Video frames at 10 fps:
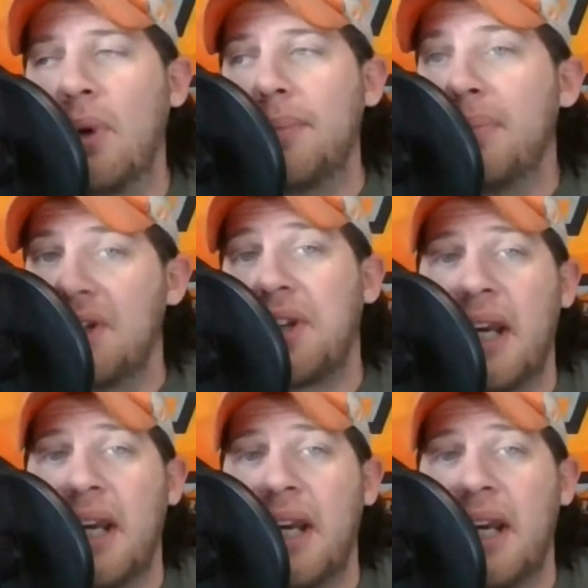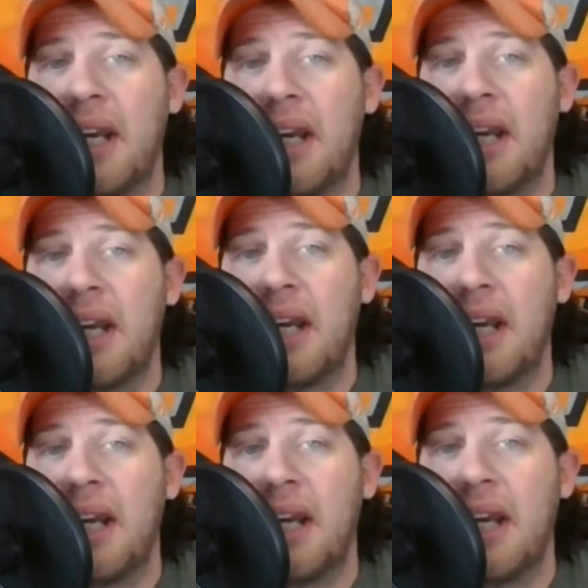Michigan, Ohio
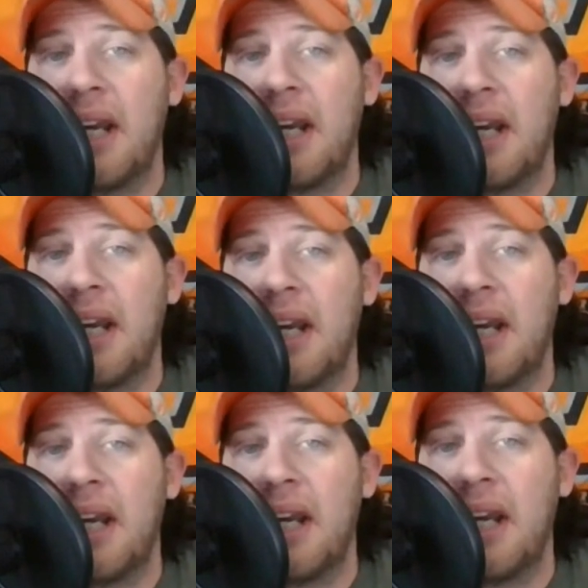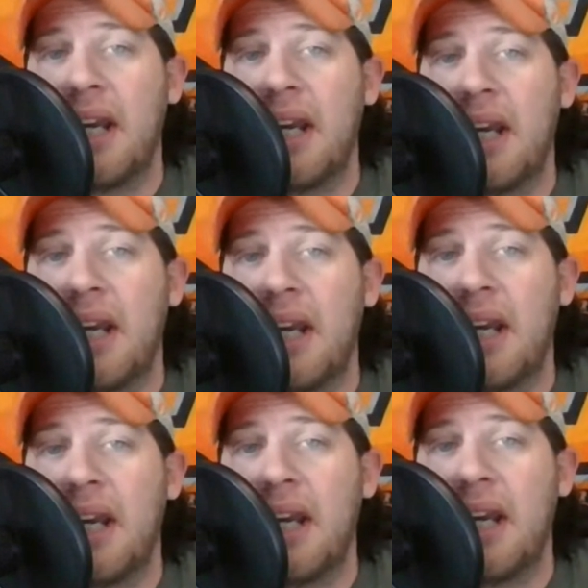State, Clemson. These are
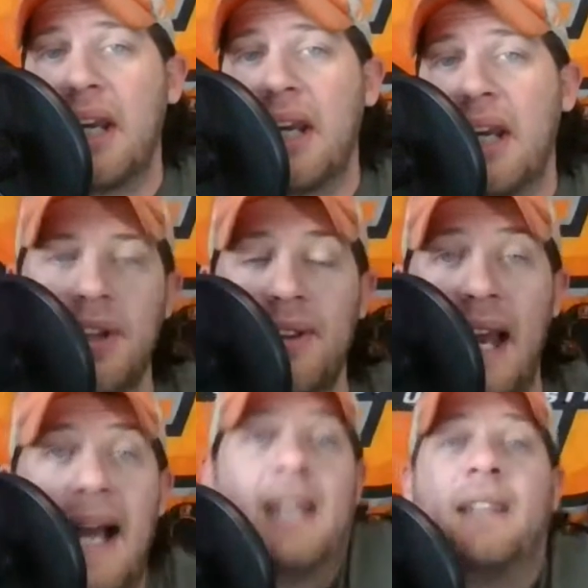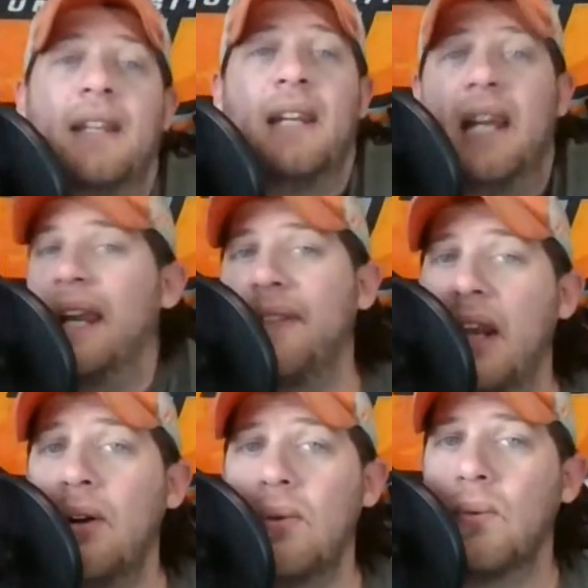the schools that they
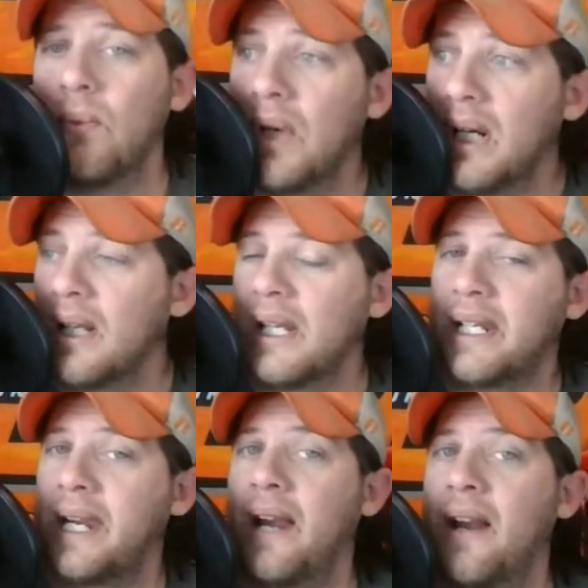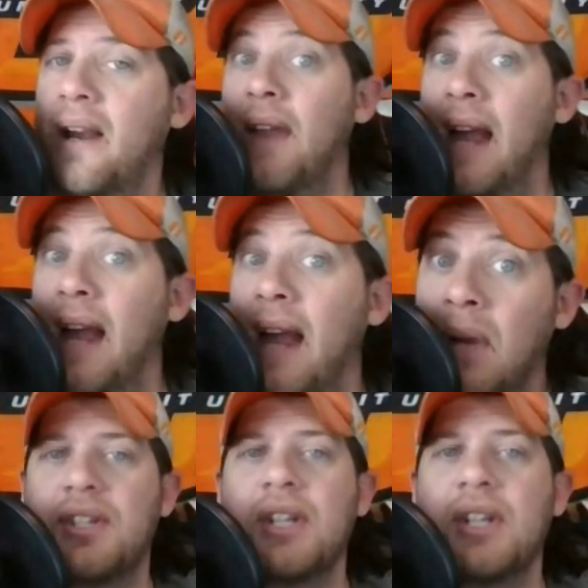don't really care that
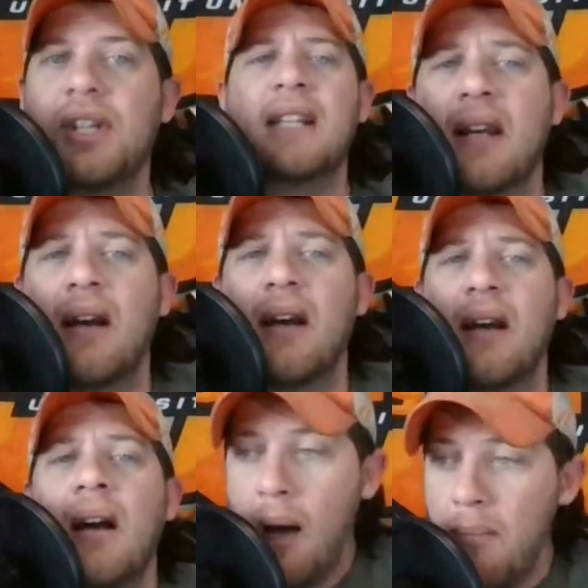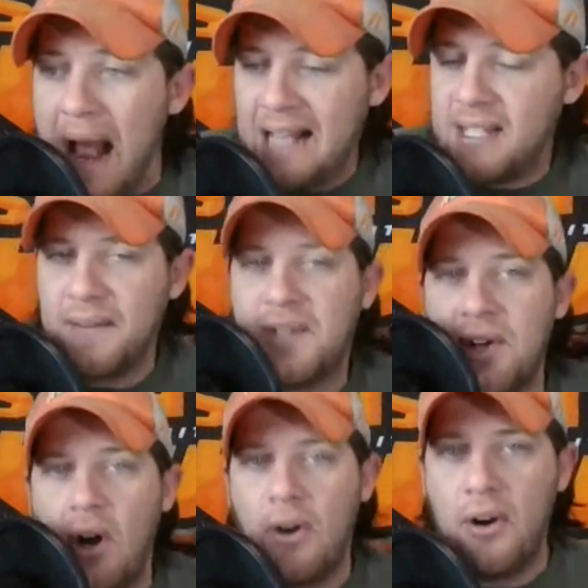much unless it's a massive
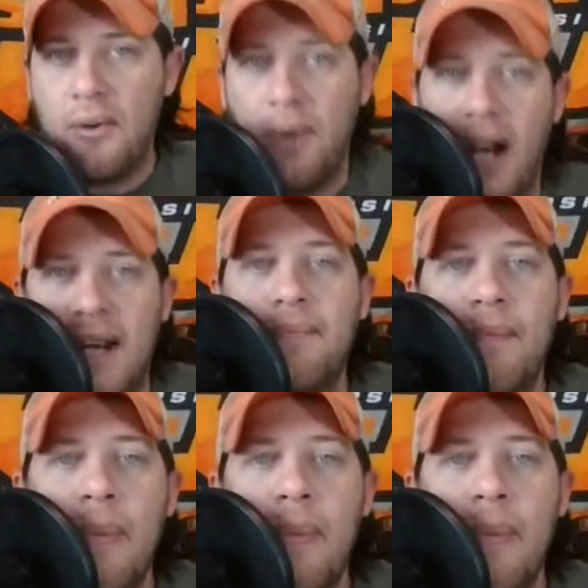starter, right?